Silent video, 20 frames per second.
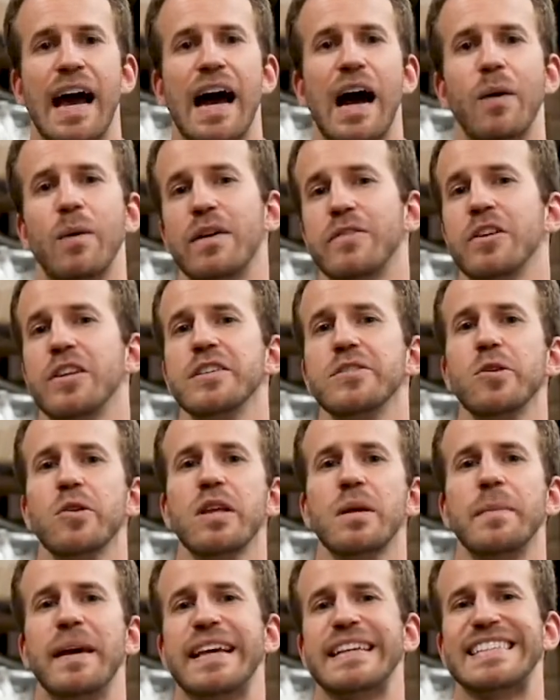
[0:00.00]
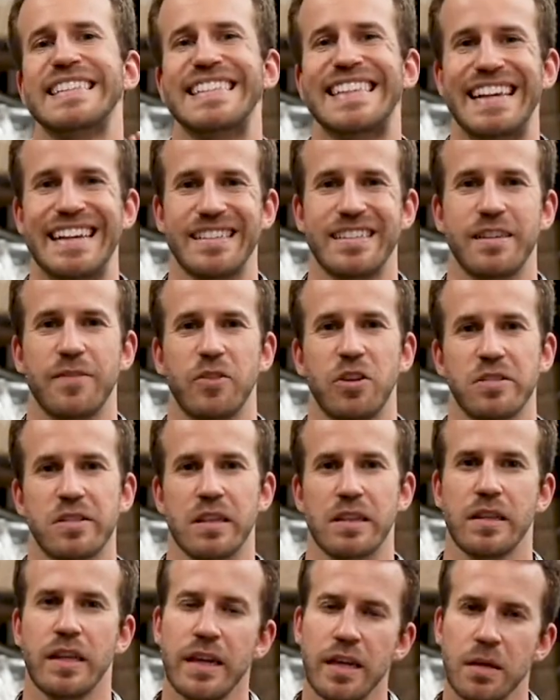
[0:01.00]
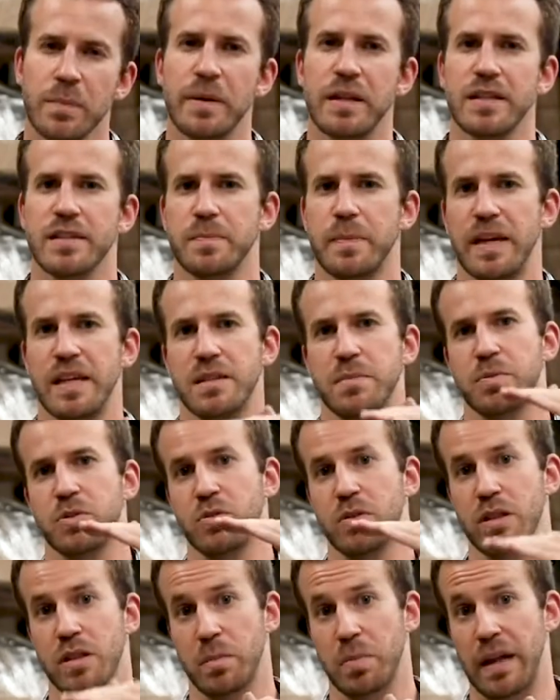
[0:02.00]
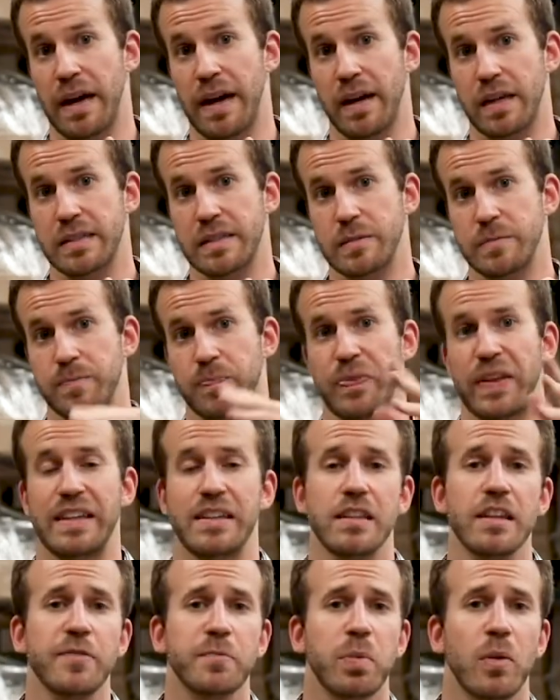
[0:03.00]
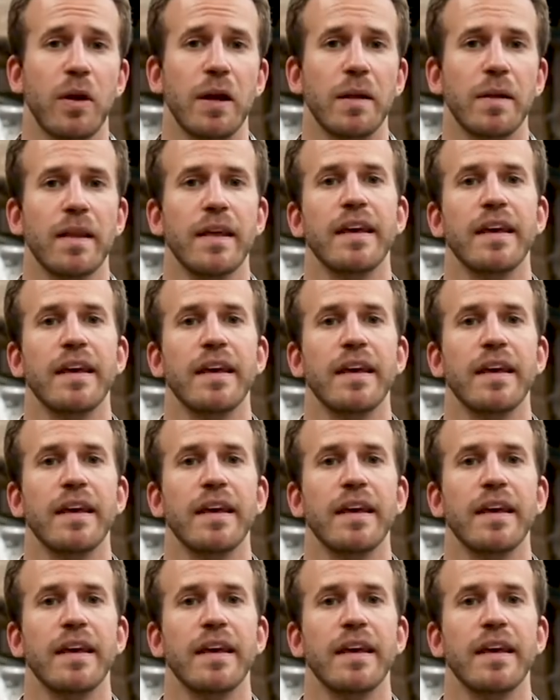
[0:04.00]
However, this only makes sense if there's a little bit of space between the blocks and the lift point.